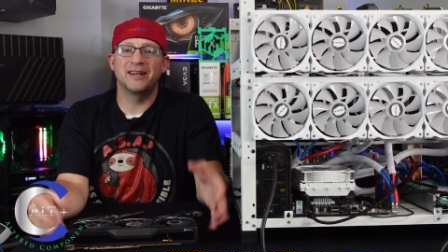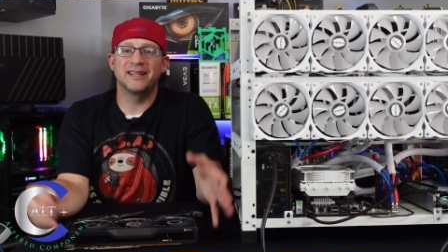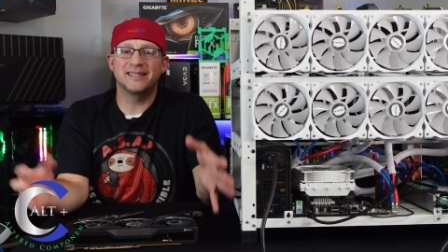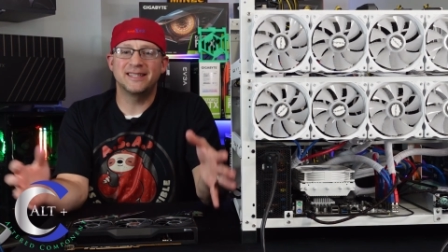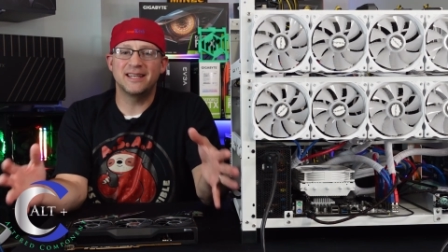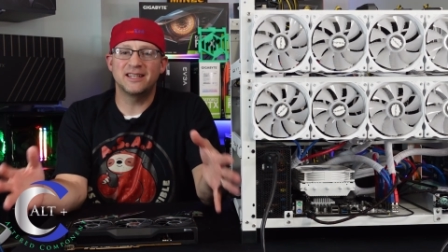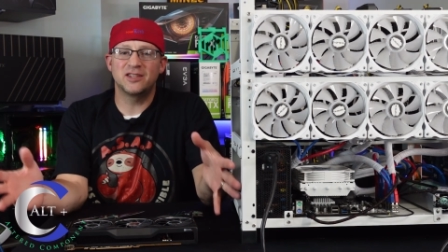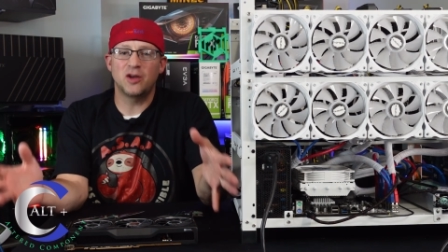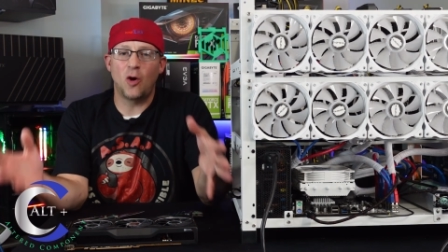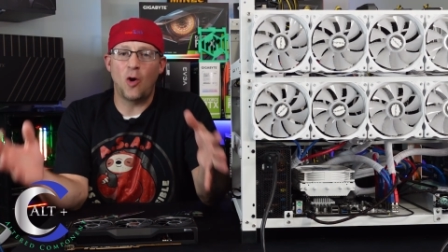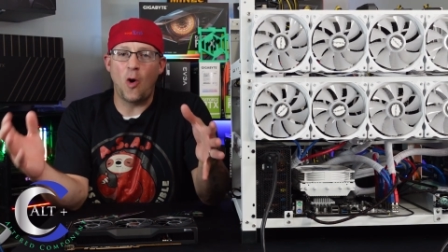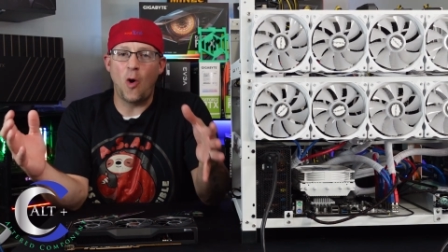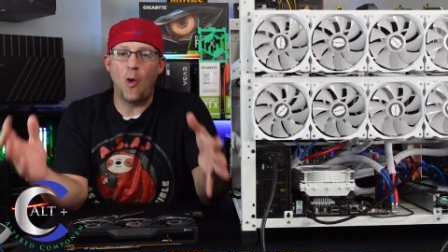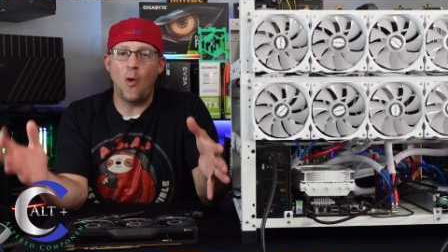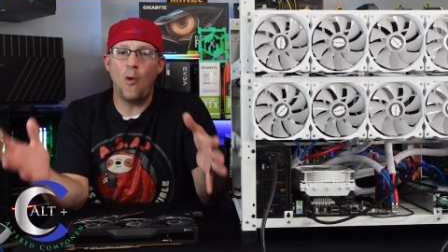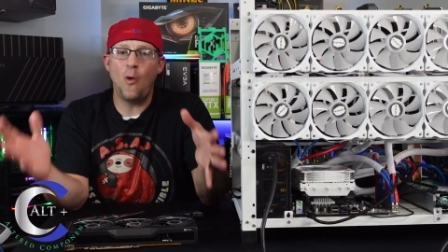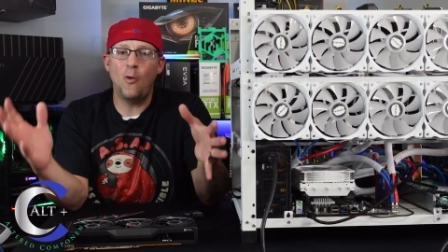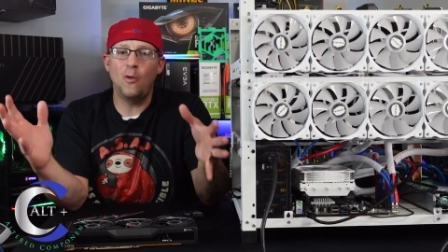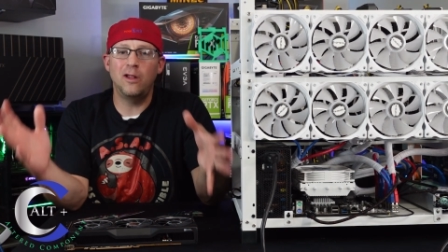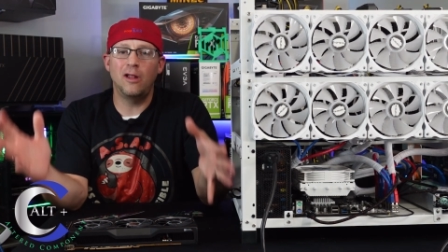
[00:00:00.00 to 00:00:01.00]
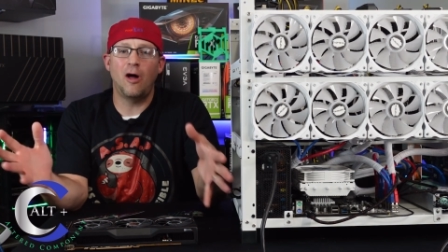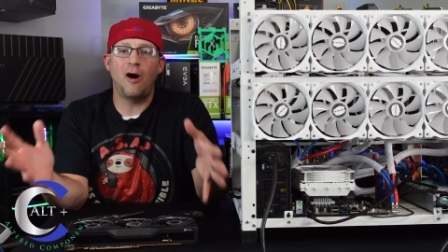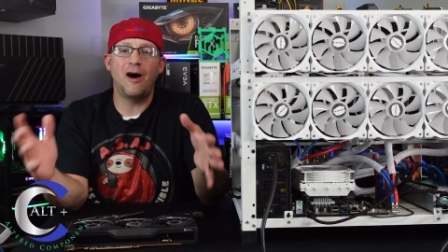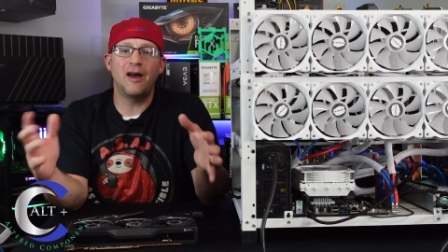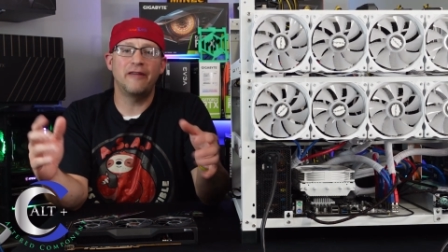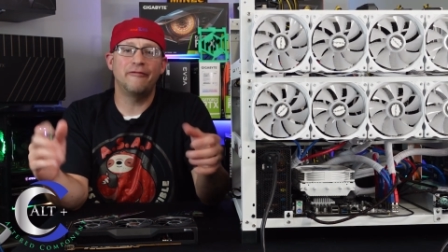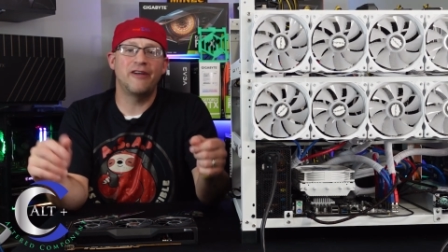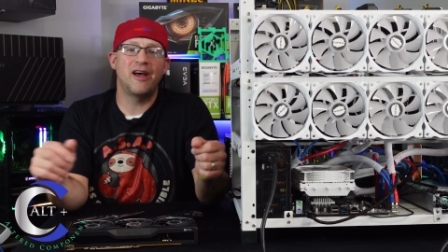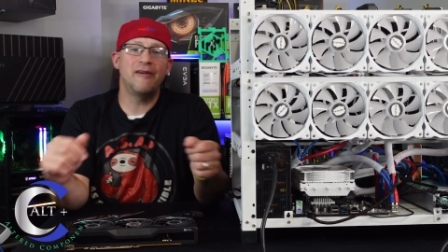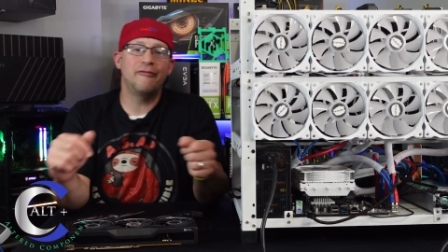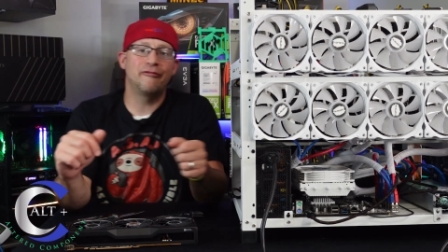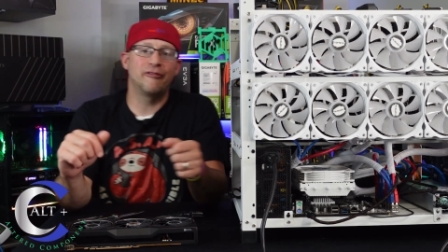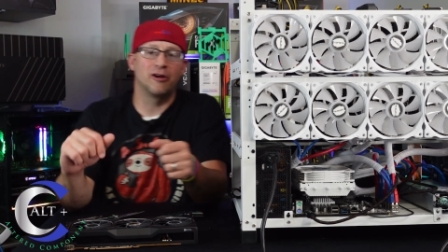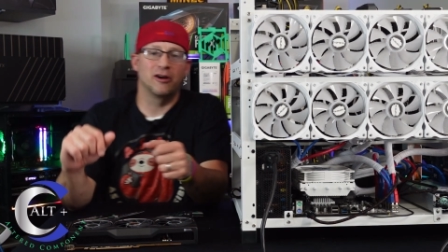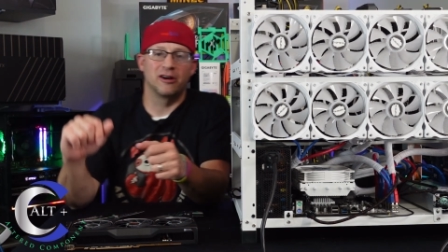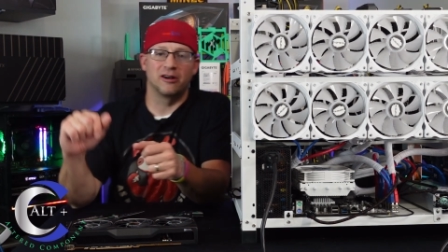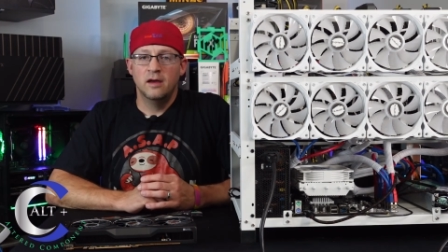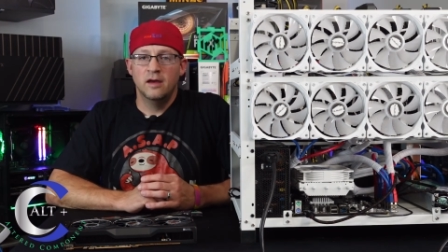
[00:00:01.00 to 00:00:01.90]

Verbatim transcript: It takes a whole lot of effort.